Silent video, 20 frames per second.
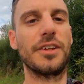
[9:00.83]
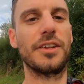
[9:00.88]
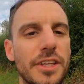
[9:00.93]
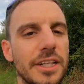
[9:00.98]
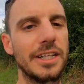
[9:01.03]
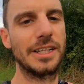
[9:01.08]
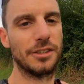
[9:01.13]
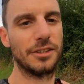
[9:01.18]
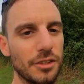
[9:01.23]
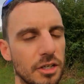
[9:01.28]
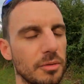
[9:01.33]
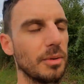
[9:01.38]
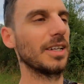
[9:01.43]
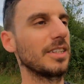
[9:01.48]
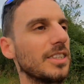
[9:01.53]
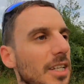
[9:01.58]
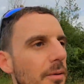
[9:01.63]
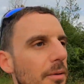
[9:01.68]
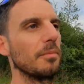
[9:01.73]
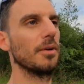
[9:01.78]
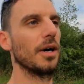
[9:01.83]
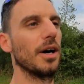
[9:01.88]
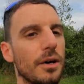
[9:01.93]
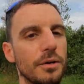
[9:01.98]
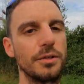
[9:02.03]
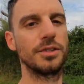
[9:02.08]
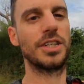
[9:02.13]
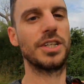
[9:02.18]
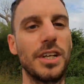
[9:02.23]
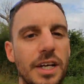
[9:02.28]
I think they're doing about 10
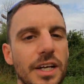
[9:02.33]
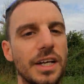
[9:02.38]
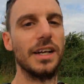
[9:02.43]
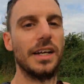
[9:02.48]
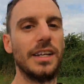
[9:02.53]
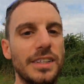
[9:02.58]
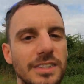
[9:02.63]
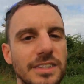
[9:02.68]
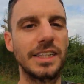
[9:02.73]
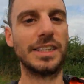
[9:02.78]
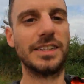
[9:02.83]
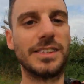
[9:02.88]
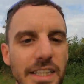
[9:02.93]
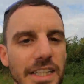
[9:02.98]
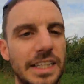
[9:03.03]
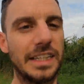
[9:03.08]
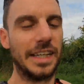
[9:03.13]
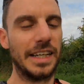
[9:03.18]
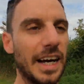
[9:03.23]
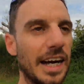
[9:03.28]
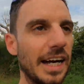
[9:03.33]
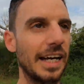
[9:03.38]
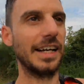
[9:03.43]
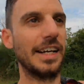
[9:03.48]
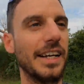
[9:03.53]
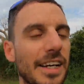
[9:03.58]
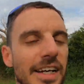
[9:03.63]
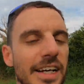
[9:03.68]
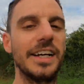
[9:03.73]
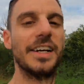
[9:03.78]
miles,
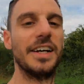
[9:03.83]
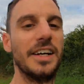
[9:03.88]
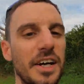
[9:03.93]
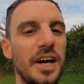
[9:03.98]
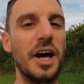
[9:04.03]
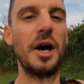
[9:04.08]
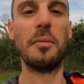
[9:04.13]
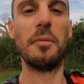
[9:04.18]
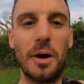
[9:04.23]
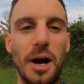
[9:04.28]
16k,